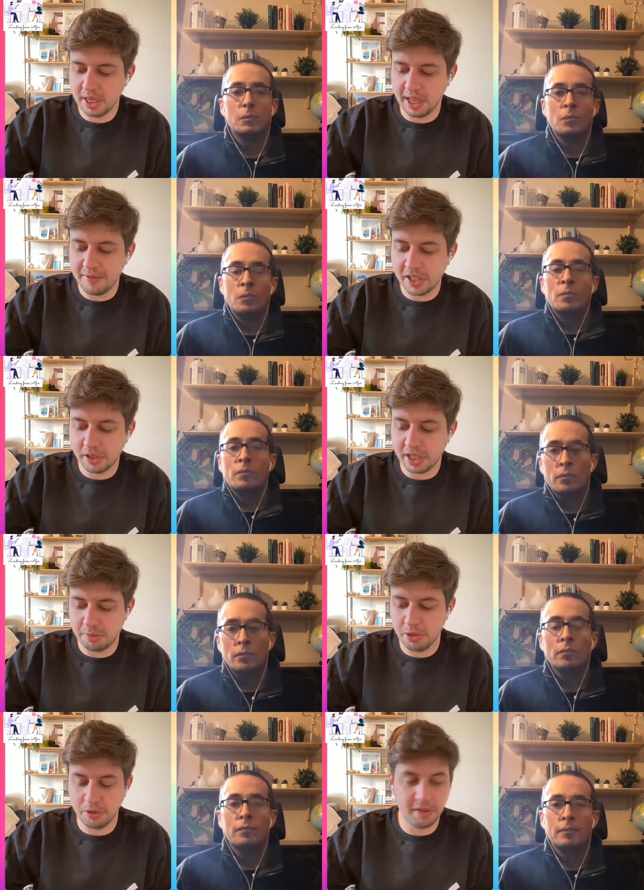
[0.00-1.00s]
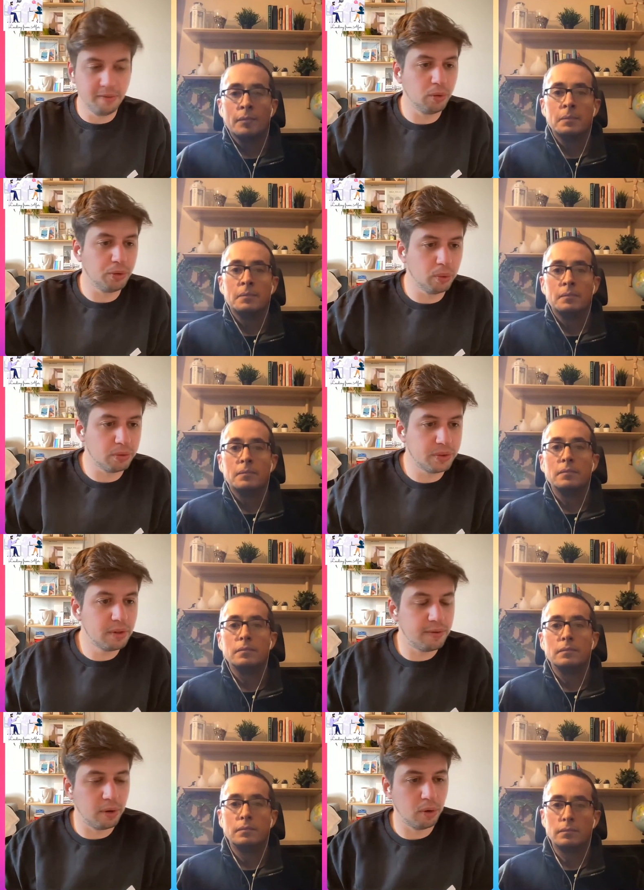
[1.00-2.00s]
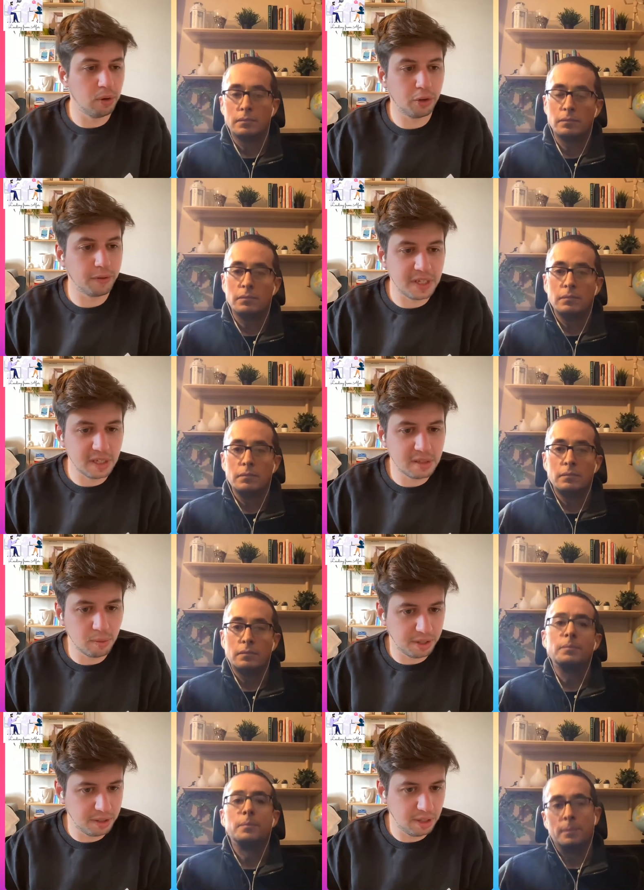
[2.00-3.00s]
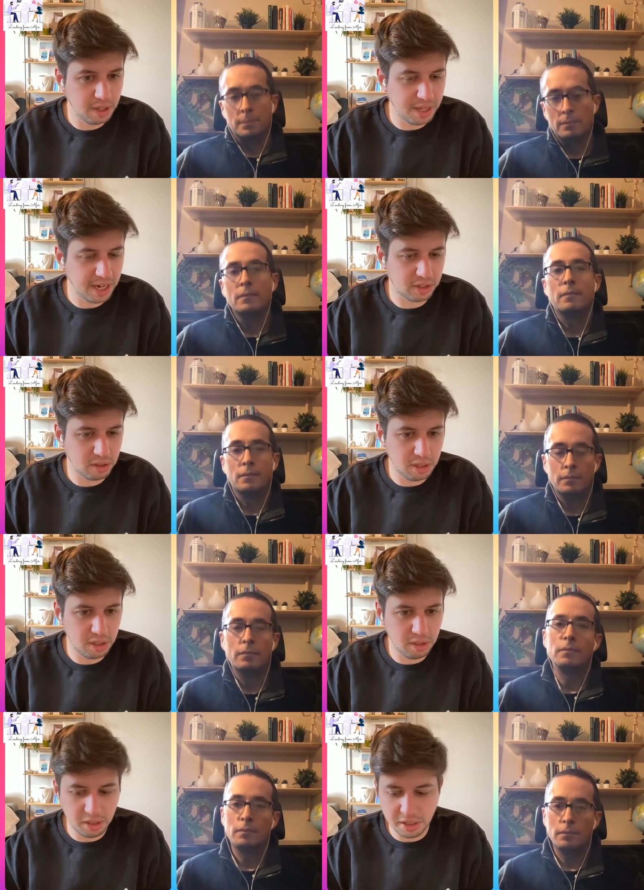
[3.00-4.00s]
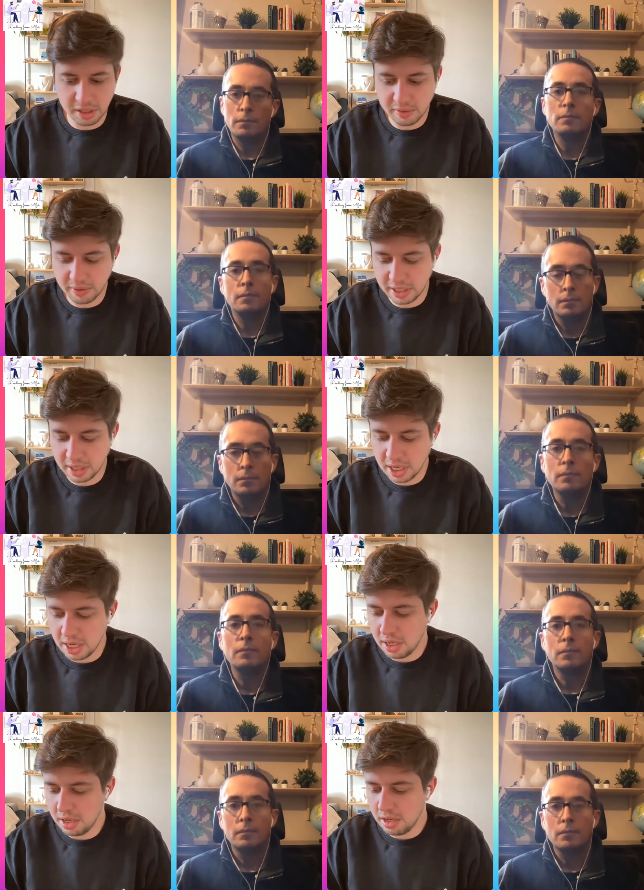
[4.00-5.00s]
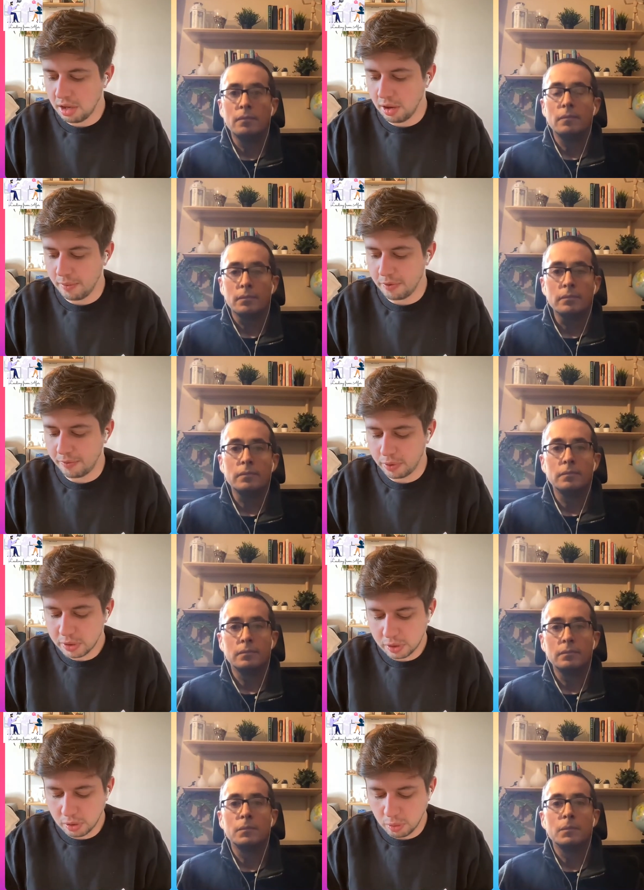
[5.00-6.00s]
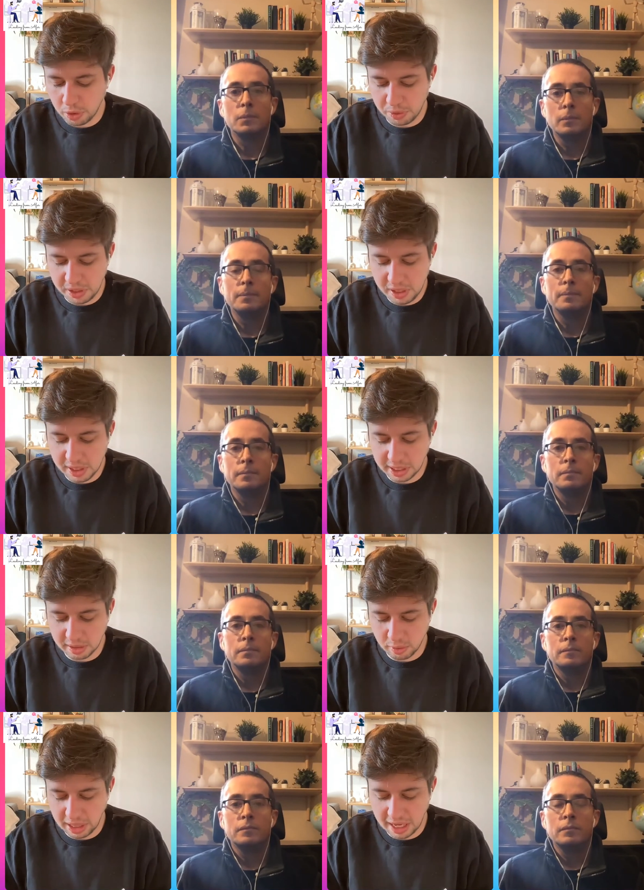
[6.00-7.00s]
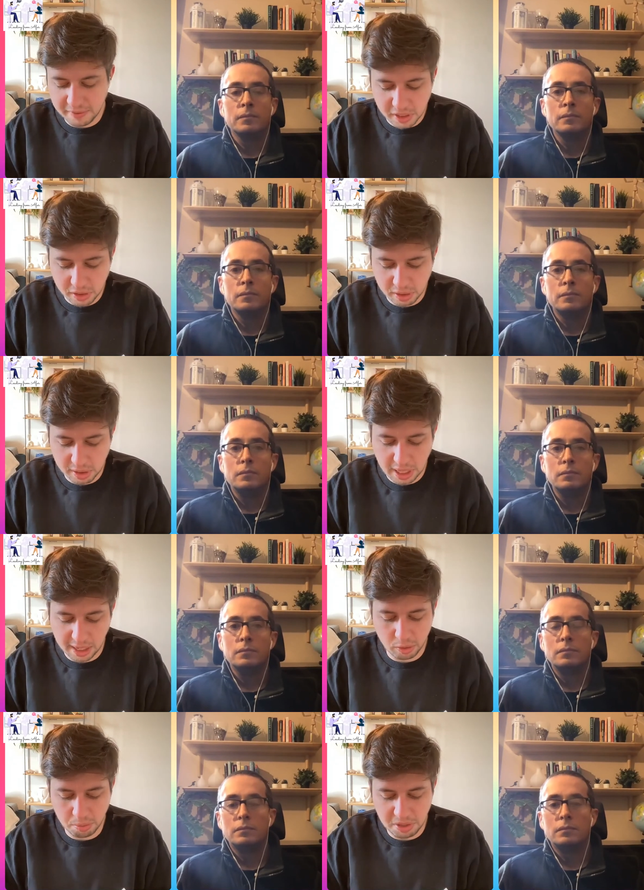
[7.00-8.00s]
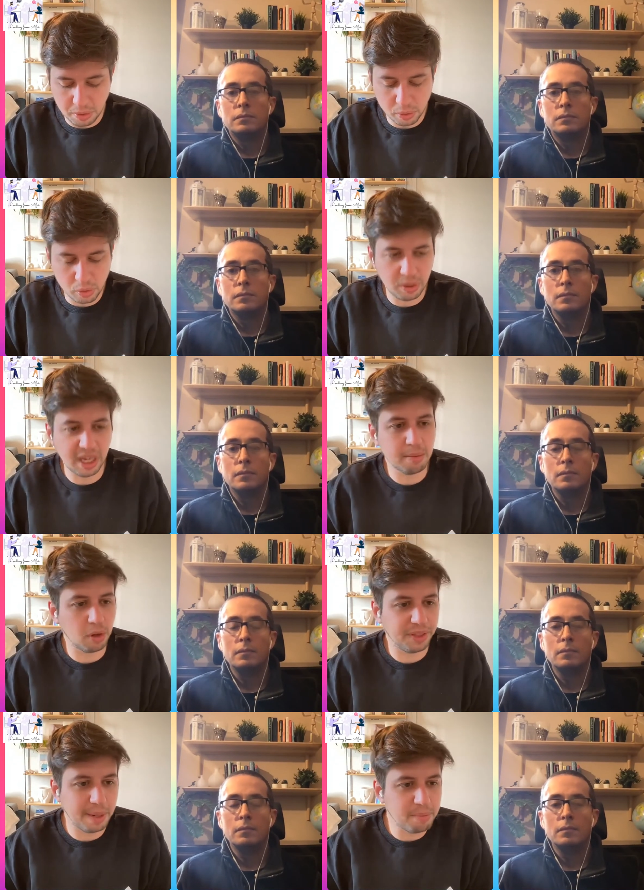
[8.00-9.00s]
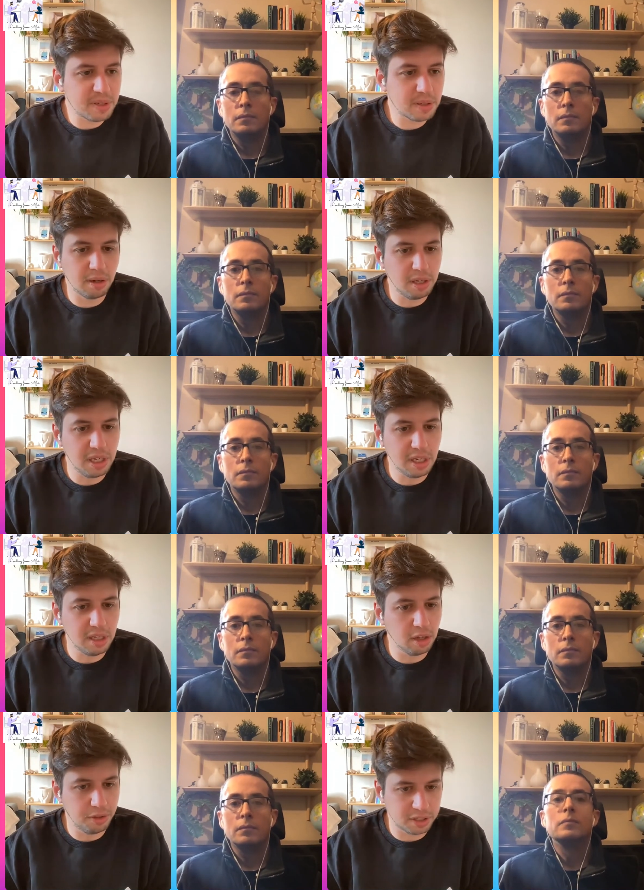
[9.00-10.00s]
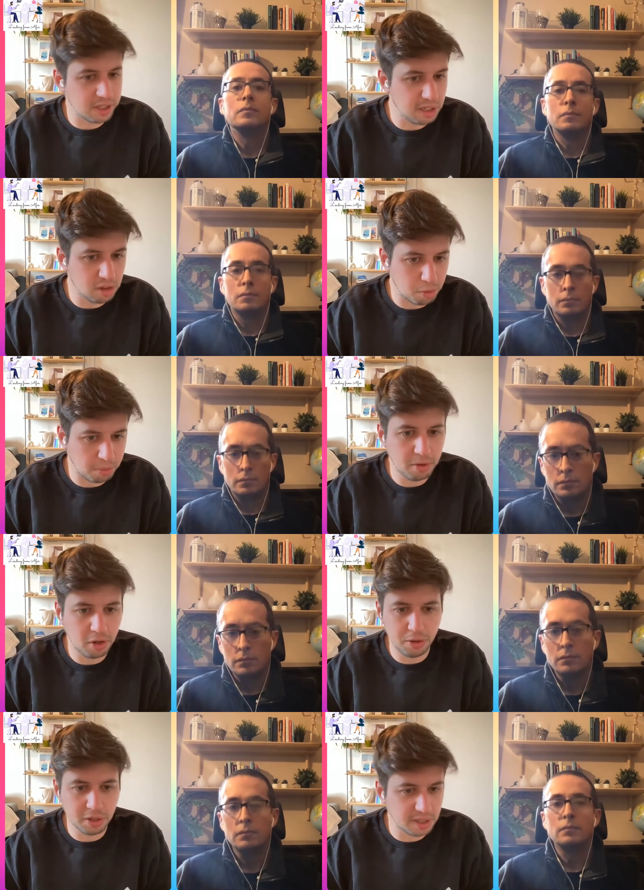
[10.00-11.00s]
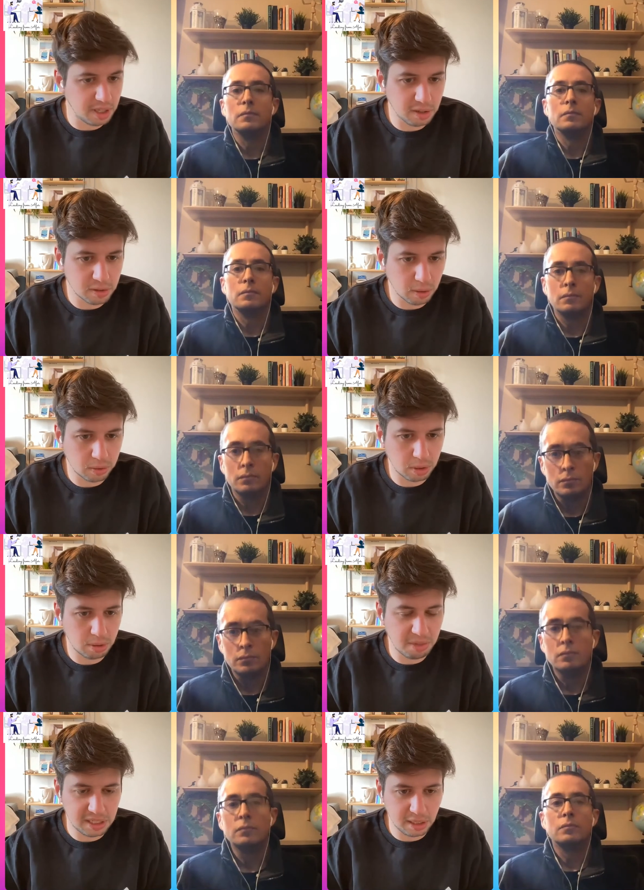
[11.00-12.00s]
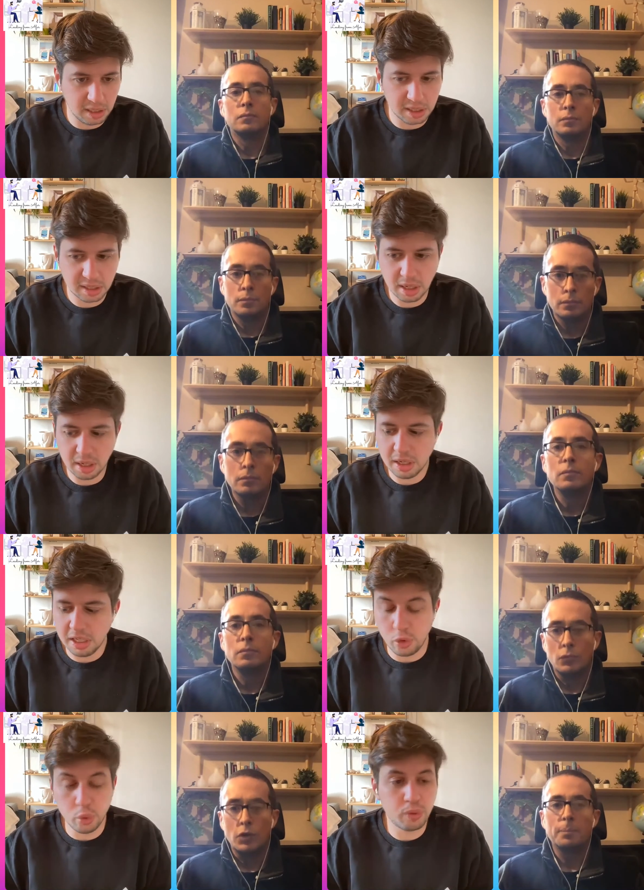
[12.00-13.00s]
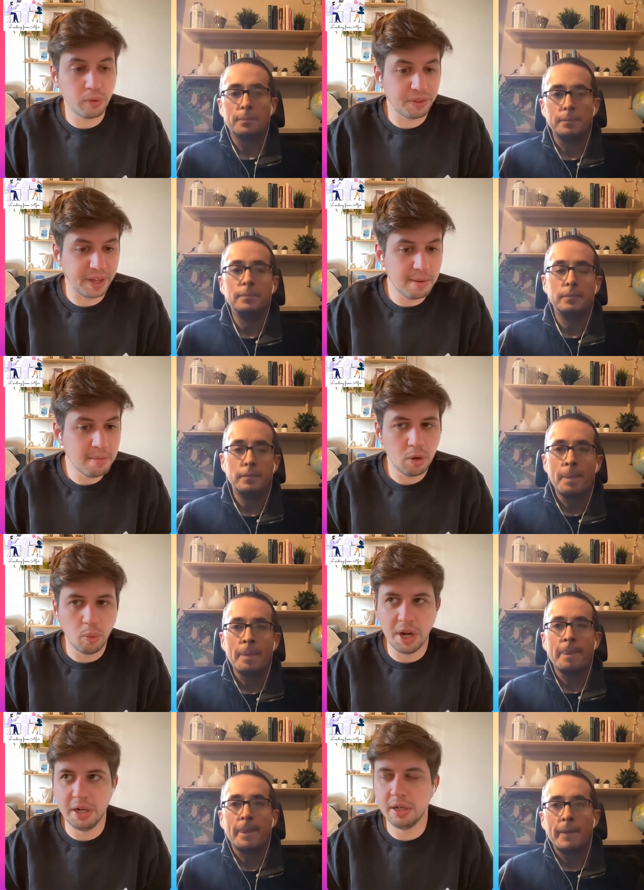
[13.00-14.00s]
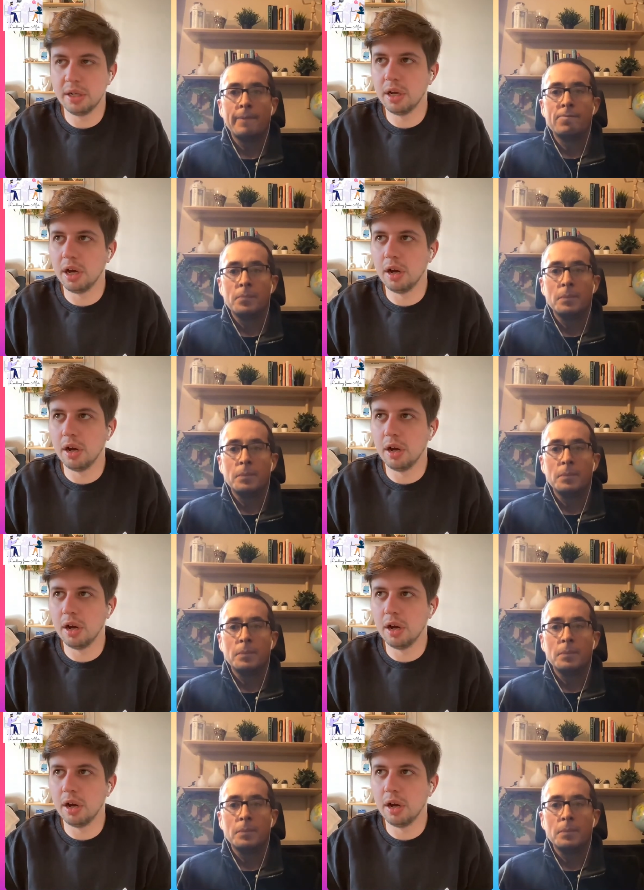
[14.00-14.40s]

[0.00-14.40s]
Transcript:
Speaker 1: live session has been the default tools for a lot of things when they're actually needed, right? Um, for us, what we see is that live sessions are to be used to get more depth uh, in understanding a problem, understanding a solution. Basically, it's it's useful time when